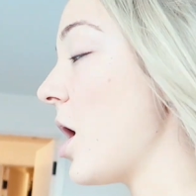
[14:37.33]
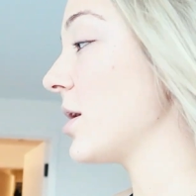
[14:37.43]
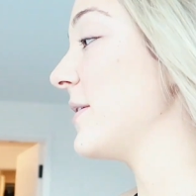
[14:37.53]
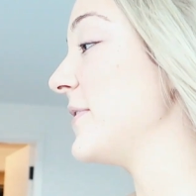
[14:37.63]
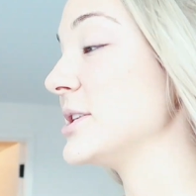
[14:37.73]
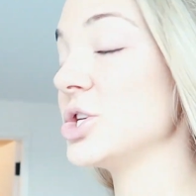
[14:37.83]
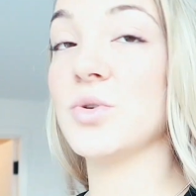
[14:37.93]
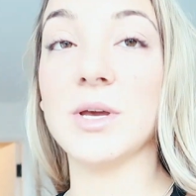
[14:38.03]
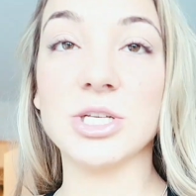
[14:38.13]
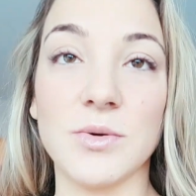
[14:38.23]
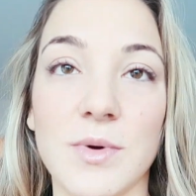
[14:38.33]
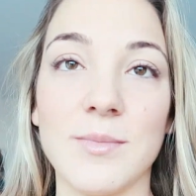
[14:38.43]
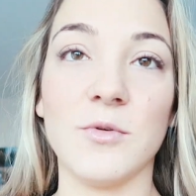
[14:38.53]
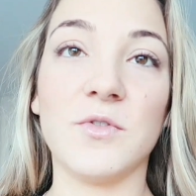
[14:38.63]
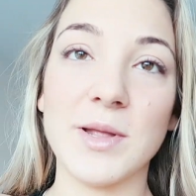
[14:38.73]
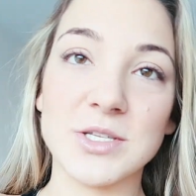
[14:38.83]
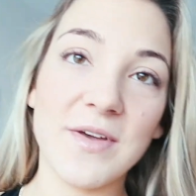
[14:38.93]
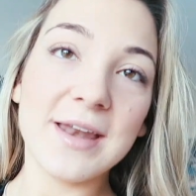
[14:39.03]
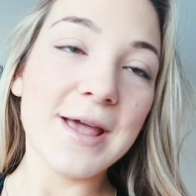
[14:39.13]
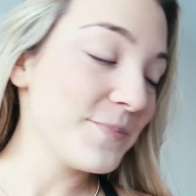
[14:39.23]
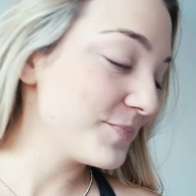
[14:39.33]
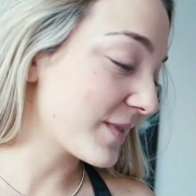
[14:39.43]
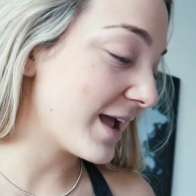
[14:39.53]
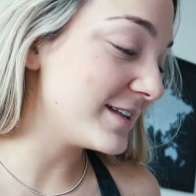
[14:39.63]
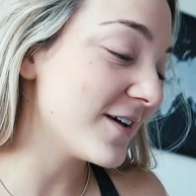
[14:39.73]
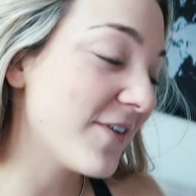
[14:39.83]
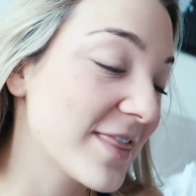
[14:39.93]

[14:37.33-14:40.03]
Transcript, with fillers: our living situation when I moved to Pennsylvania and stuff